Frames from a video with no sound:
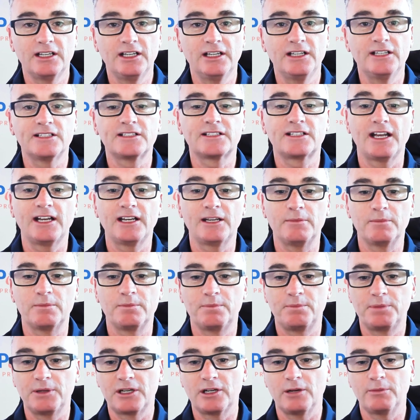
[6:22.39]
is
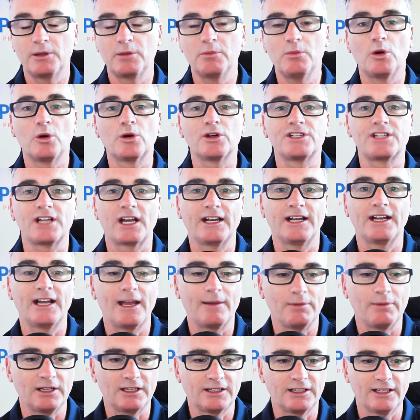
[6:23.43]
getting becoming more
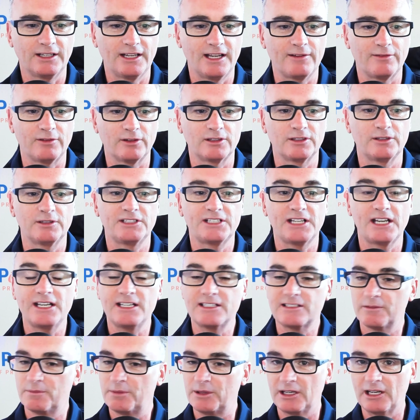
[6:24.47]
dynamic than ever the
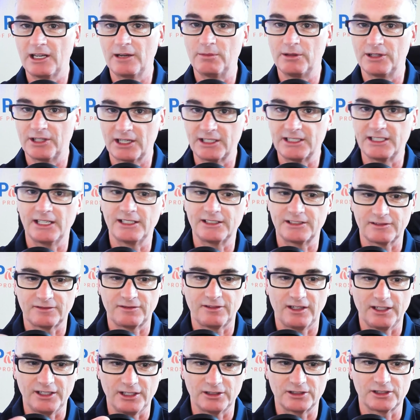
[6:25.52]
days of being able to
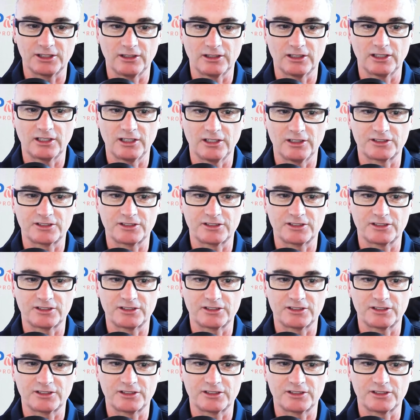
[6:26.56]
identify your target